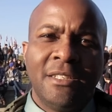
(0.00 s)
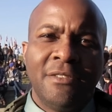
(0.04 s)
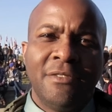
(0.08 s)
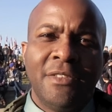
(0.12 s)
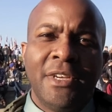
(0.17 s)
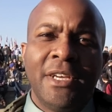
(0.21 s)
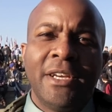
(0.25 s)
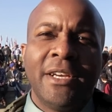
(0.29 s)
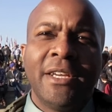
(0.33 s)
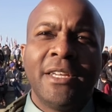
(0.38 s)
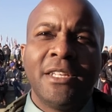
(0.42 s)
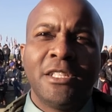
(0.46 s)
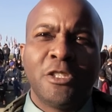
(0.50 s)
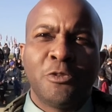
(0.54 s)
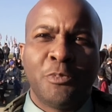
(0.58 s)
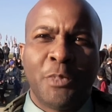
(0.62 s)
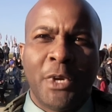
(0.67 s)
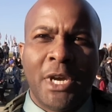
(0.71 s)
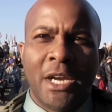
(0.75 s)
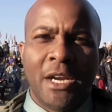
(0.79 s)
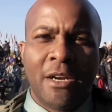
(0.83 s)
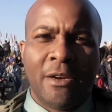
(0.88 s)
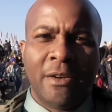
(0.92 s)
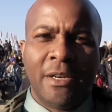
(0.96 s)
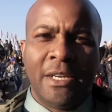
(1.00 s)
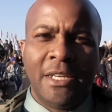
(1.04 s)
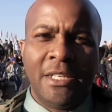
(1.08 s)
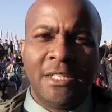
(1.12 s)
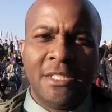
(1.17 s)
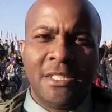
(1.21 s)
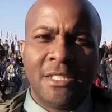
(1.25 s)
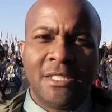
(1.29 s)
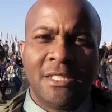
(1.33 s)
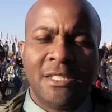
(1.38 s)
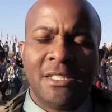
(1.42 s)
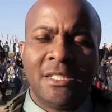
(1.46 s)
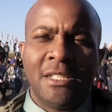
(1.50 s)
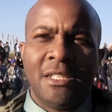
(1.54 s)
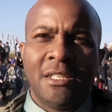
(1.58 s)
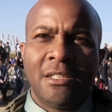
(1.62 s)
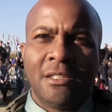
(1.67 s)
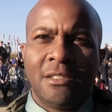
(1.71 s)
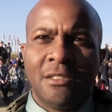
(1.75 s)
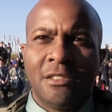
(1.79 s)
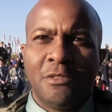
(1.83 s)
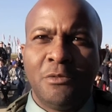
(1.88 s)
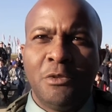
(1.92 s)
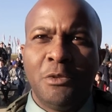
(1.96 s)
very inspiring just to see all
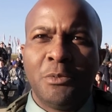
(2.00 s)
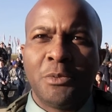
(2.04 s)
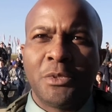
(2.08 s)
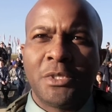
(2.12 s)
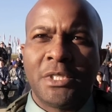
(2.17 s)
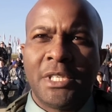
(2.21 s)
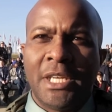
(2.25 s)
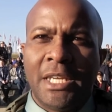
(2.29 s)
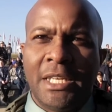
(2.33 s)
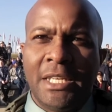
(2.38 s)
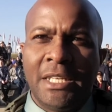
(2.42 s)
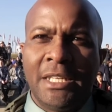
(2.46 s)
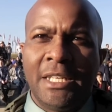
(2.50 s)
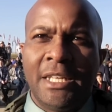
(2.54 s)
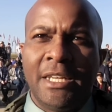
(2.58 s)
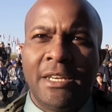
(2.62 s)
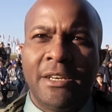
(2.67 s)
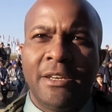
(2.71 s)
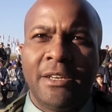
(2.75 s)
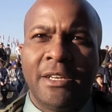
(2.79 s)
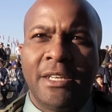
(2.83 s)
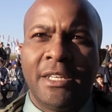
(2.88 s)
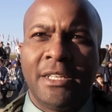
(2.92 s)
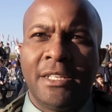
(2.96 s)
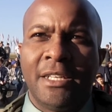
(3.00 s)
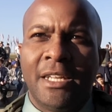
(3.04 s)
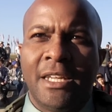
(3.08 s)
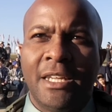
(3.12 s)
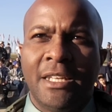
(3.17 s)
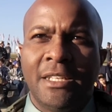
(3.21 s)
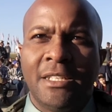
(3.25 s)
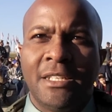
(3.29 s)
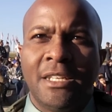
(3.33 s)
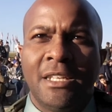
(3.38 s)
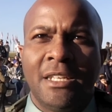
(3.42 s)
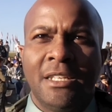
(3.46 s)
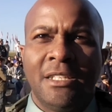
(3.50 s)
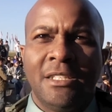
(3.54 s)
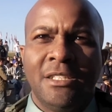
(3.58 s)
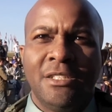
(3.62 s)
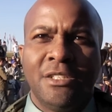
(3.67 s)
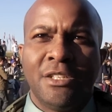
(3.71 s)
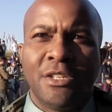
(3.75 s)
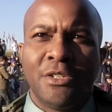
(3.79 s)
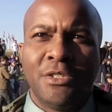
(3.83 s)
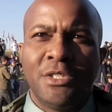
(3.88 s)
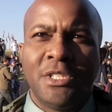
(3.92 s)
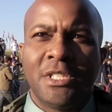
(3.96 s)
these people standing there
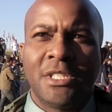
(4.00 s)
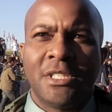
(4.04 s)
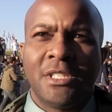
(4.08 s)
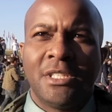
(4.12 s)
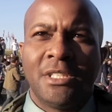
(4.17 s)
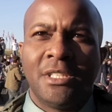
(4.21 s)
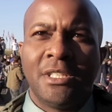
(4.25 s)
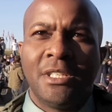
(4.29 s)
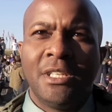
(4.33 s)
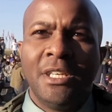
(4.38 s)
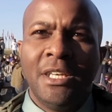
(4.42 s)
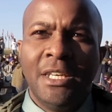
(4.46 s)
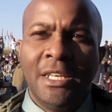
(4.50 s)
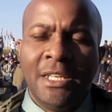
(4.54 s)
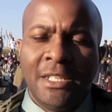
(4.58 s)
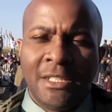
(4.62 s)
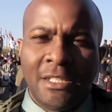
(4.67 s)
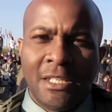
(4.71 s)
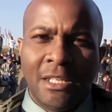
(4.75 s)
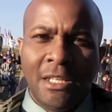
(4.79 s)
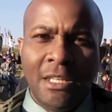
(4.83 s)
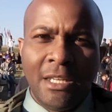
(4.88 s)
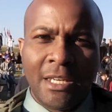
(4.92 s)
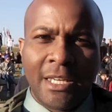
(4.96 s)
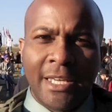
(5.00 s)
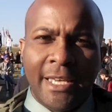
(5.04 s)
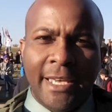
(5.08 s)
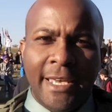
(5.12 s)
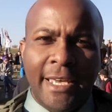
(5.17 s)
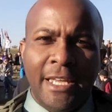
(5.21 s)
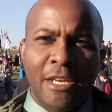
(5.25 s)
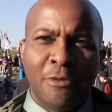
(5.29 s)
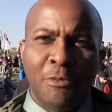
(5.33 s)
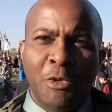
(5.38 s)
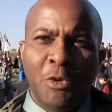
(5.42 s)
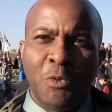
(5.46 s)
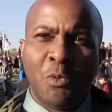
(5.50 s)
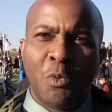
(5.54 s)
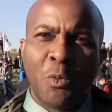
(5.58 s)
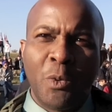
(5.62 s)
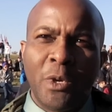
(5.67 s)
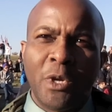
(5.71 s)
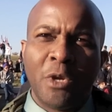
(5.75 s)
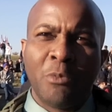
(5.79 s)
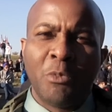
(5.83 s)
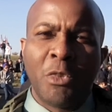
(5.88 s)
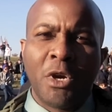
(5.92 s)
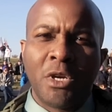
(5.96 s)
and just to look ahead of me when we
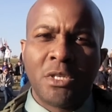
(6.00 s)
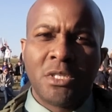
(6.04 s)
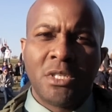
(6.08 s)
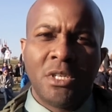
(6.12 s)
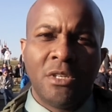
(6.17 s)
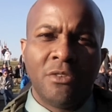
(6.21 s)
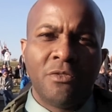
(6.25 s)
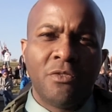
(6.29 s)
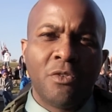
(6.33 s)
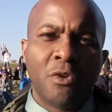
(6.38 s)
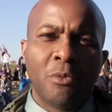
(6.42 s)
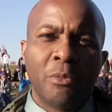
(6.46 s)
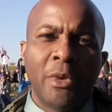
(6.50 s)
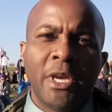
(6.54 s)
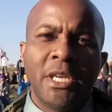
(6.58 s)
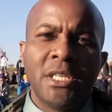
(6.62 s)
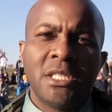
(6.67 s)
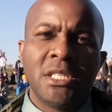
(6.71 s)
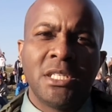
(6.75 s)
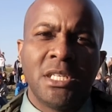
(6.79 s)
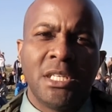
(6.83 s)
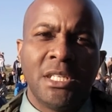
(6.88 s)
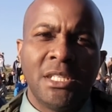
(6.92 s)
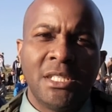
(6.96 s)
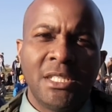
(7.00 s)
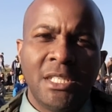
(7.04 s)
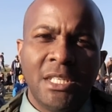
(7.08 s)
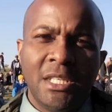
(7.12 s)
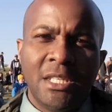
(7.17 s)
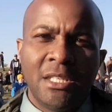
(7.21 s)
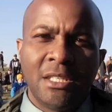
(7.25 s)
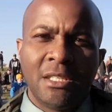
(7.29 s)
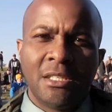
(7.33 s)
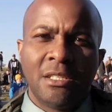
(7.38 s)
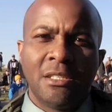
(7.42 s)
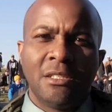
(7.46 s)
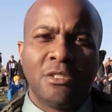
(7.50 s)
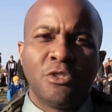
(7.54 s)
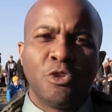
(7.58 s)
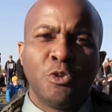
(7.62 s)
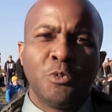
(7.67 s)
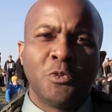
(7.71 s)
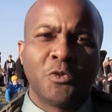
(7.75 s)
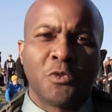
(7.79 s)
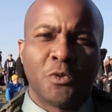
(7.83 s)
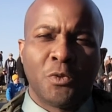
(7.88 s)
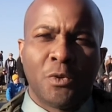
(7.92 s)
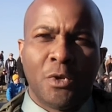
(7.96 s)
were marching in formation and see the
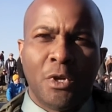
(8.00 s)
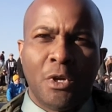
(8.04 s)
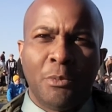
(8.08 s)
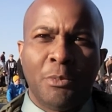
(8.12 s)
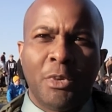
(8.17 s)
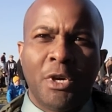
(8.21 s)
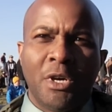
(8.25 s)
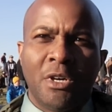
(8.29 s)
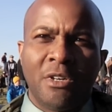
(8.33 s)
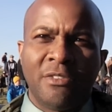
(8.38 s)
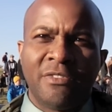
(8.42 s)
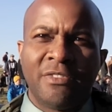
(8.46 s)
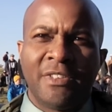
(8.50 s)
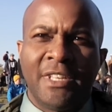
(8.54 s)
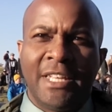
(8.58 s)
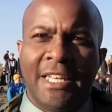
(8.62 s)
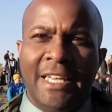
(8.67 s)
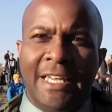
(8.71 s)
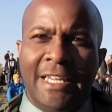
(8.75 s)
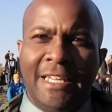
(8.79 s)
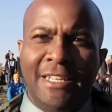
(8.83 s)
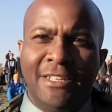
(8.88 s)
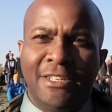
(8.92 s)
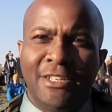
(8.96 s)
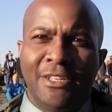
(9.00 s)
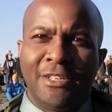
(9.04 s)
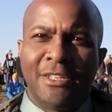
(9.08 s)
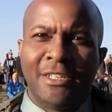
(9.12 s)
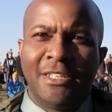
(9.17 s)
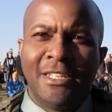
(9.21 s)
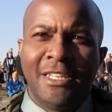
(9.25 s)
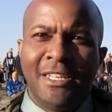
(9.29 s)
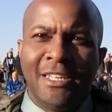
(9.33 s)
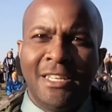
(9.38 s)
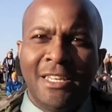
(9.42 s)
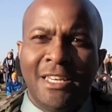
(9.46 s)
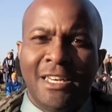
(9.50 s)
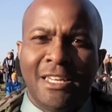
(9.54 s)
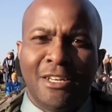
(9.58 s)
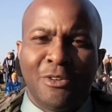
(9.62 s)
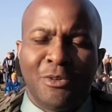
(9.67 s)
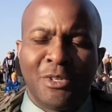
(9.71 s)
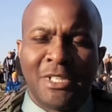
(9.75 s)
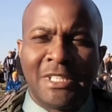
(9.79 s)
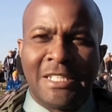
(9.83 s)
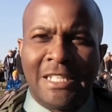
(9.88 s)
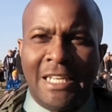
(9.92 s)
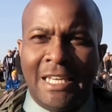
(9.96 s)
Troops for Ron Paul flag. I don't
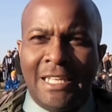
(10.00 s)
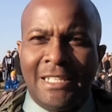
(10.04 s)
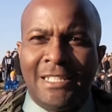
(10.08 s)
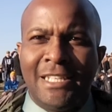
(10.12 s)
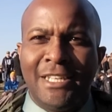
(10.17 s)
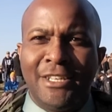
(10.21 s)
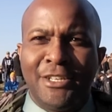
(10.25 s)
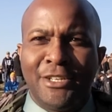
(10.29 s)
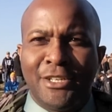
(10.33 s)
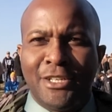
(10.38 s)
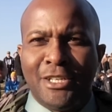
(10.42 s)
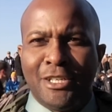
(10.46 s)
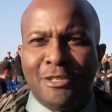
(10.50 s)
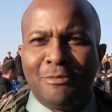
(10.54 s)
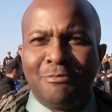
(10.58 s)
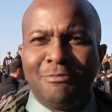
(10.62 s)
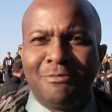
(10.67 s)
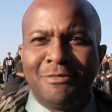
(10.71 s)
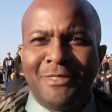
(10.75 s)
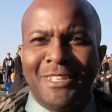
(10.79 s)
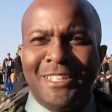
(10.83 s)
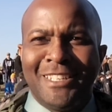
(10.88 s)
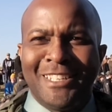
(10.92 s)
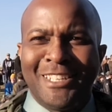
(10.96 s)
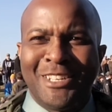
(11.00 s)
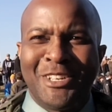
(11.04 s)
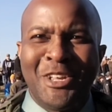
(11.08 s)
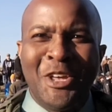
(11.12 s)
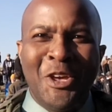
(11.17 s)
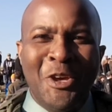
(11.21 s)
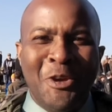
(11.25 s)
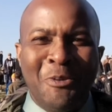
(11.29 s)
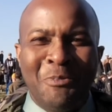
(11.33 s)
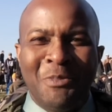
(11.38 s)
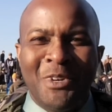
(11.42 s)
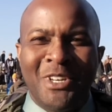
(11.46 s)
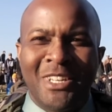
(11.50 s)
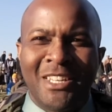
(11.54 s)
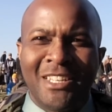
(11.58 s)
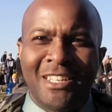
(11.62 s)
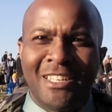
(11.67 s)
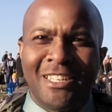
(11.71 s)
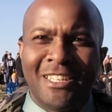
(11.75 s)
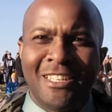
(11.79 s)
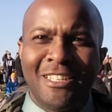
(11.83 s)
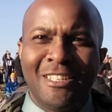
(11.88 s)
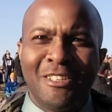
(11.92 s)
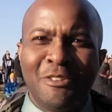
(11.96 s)
want to say I teared up,
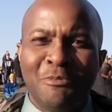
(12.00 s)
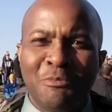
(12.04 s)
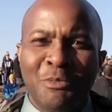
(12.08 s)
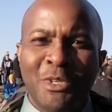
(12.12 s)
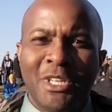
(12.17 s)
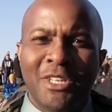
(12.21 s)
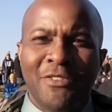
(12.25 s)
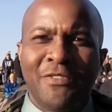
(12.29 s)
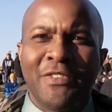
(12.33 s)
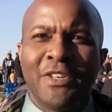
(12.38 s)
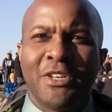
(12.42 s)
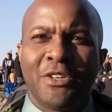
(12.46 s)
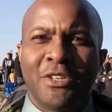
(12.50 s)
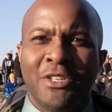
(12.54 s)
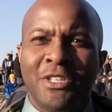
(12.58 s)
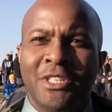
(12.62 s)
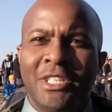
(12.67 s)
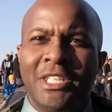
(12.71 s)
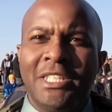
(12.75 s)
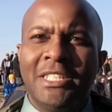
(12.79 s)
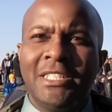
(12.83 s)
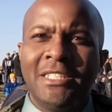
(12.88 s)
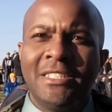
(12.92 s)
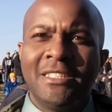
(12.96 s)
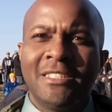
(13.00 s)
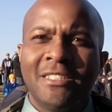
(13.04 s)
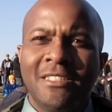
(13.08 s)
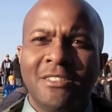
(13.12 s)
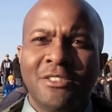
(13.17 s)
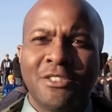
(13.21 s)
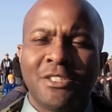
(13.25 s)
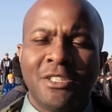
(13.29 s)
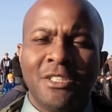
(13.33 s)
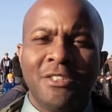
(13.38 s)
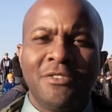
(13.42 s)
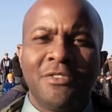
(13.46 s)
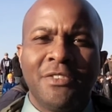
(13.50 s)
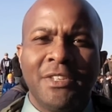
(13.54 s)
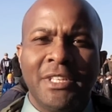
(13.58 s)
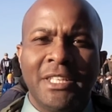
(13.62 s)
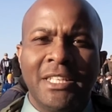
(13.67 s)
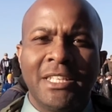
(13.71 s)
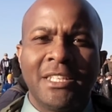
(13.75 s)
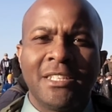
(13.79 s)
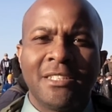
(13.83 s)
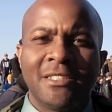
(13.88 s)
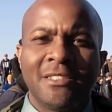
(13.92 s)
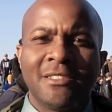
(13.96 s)
but it felt good. It was a good
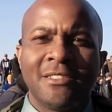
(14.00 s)
feeling.